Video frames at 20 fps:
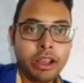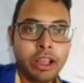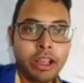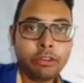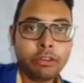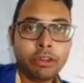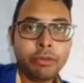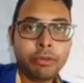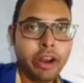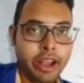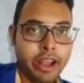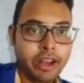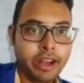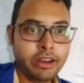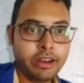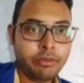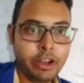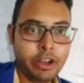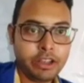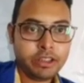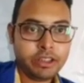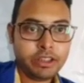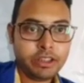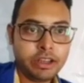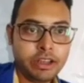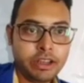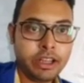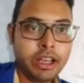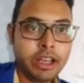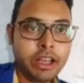a to the power n first,
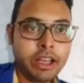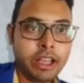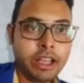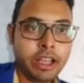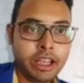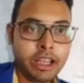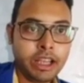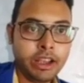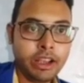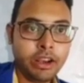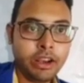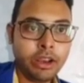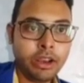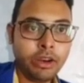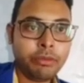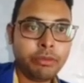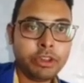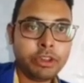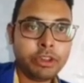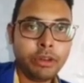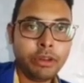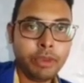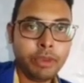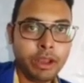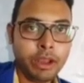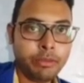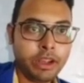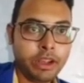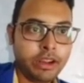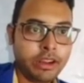then commutation of
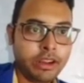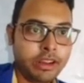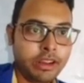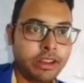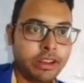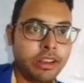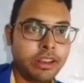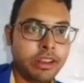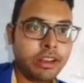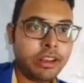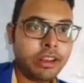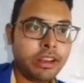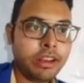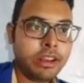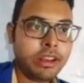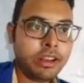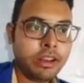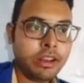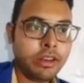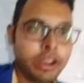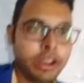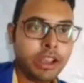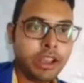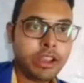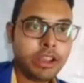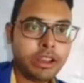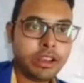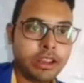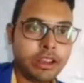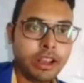ab, okay.
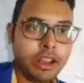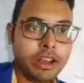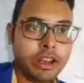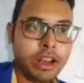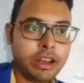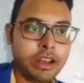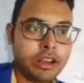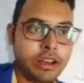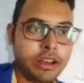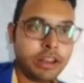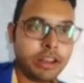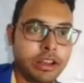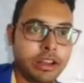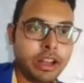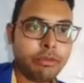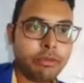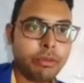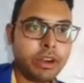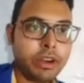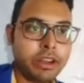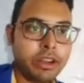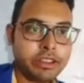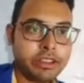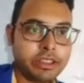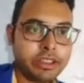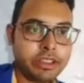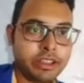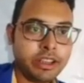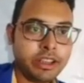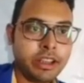And then 10th property
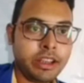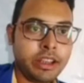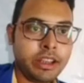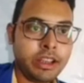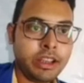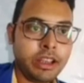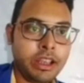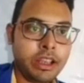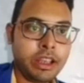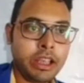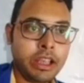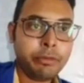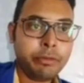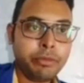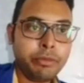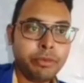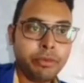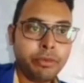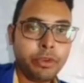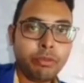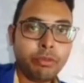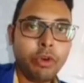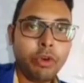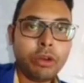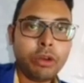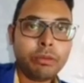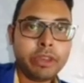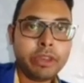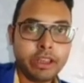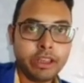is if
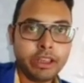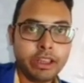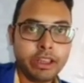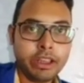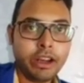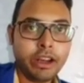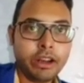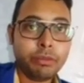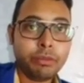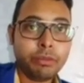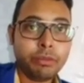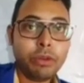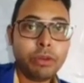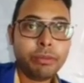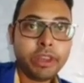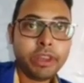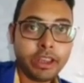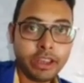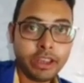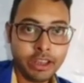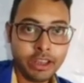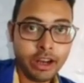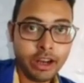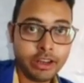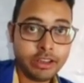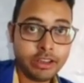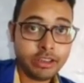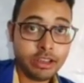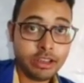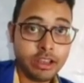small b here
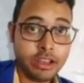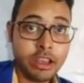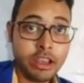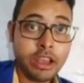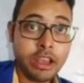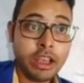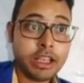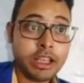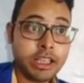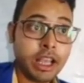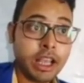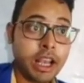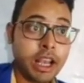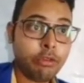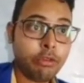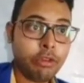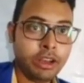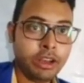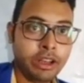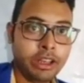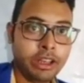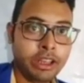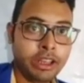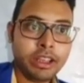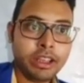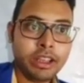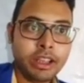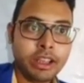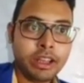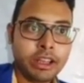is a scalar quantity,
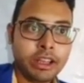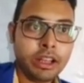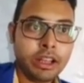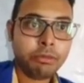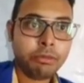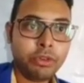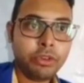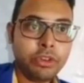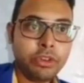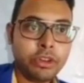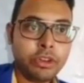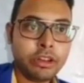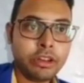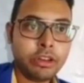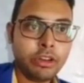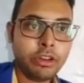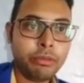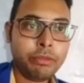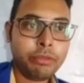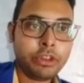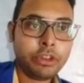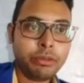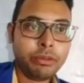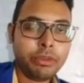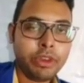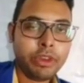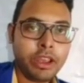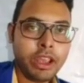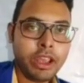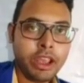therefore commutation
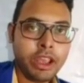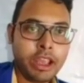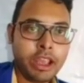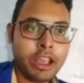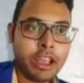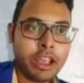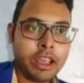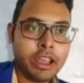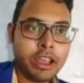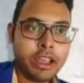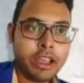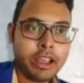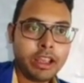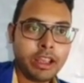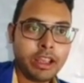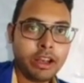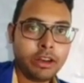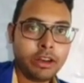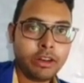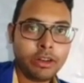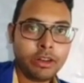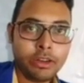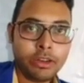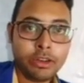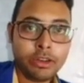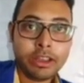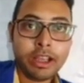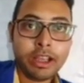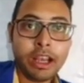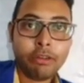of a and
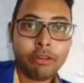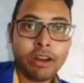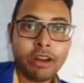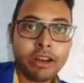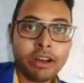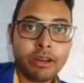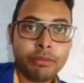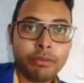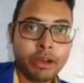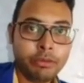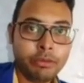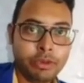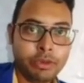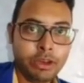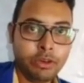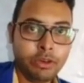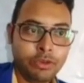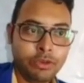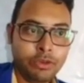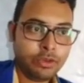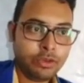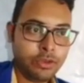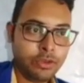scalar quantity becomes 0,